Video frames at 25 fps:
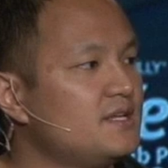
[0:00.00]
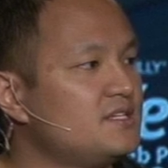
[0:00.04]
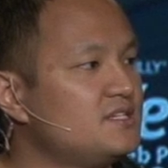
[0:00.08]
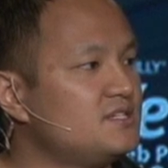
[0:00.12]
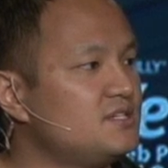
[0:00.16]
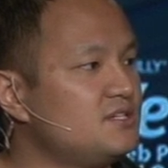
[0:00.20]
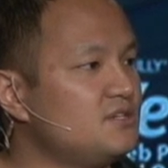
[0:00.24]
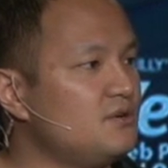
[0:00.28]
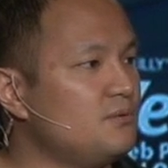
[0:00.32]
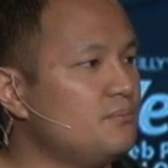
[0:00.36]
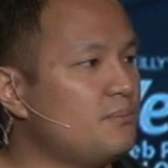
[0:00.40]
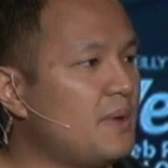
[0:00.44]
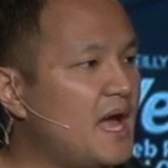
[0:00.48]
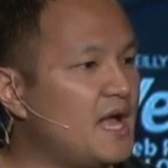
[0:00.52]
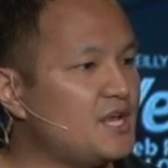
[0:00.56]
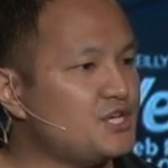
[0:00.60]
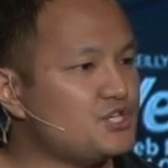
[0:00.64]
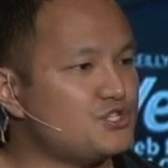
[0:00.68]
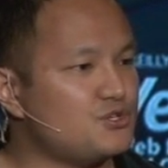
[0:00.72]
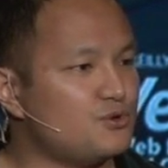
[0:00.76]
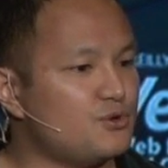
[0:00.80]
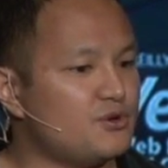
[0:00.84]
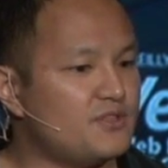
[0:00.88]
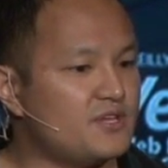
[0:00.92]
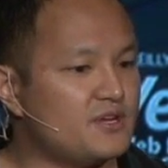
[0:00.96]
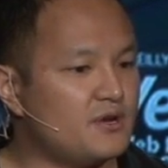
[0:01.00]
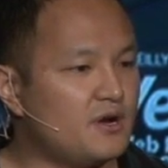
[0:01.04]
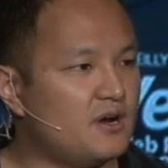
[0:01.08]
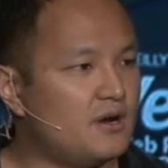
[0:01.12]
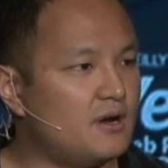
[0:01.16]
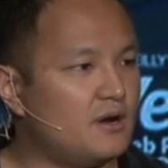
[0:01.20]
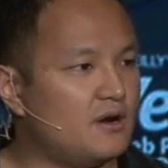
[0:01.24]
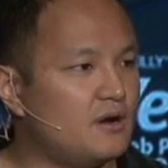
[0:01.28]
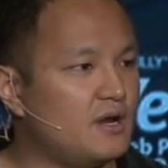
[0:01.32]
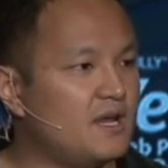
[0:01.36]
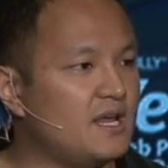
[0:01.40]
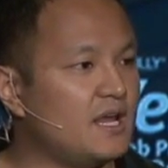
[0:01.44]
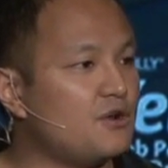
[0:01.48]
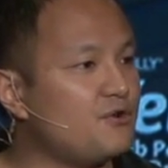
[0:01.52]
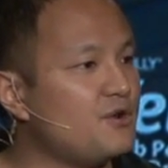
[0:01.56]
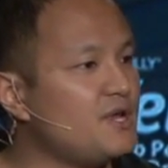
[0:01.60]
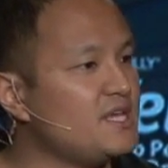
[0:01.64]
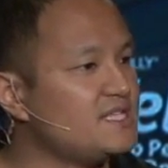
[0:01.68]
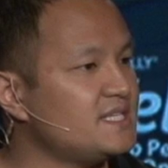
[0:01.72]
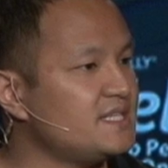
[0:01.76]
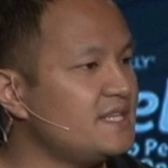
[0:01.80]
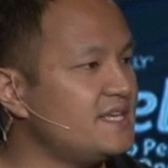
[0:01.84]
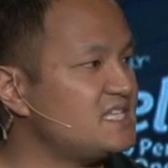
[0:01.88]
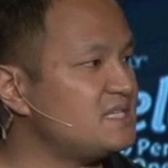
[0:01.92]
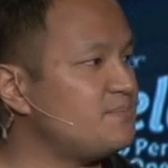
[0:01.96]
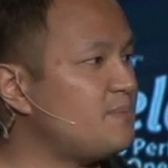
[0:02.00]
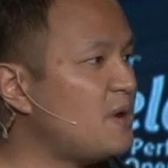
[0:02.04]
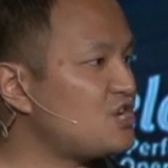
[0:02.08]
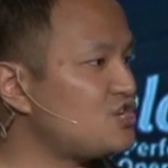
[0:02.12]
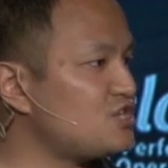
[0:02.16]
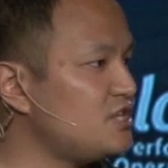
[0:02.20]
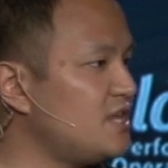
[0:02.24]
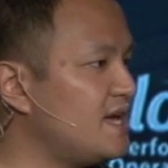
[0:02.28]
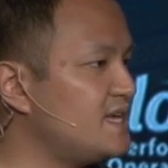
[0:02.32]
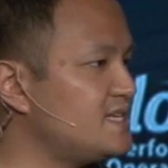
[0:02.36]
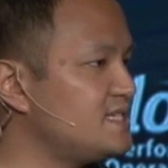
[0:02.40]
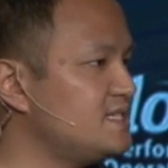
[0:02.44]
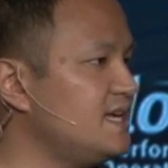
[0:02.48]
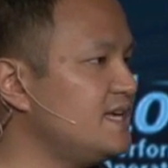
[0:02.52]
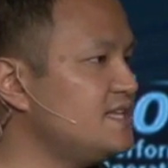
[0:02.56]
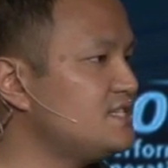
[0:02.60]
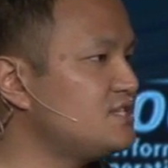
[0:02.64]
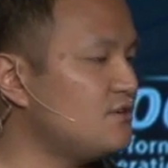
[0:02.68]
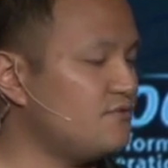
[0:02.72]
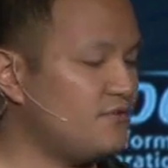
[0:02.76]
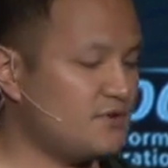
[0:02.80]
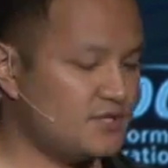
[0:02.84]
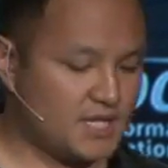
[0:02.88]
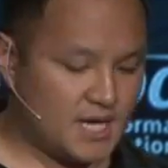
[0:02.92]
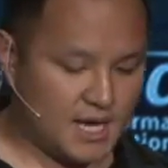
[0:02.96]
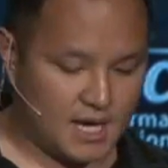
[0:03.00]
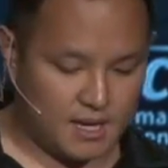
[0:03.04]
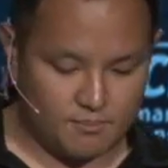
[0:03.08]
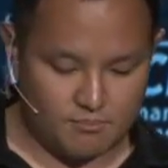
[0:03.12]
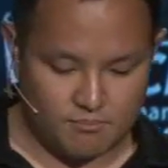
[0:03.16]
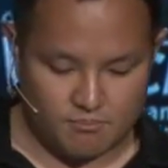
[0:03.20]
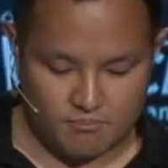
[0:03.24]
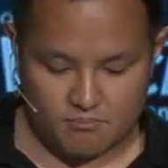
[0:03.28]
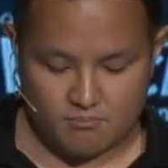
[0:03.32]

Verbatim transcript: to match sort of our increasingly specialized needs over time.